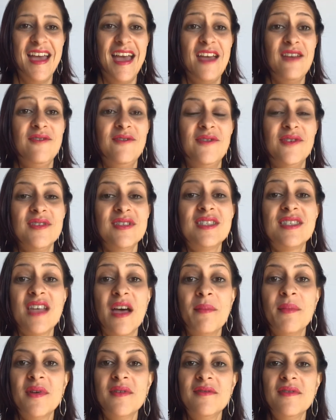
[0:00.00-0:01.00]
And for
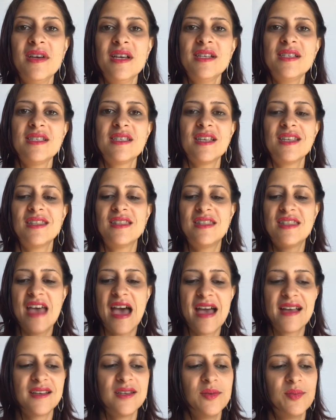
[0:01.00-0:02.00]
some of us,
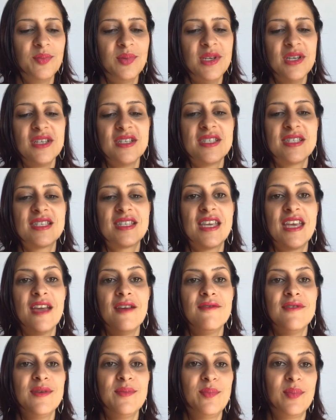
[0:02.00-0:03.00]
that could be a
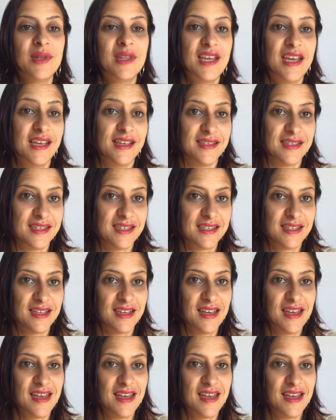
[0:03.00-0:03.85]
scary place,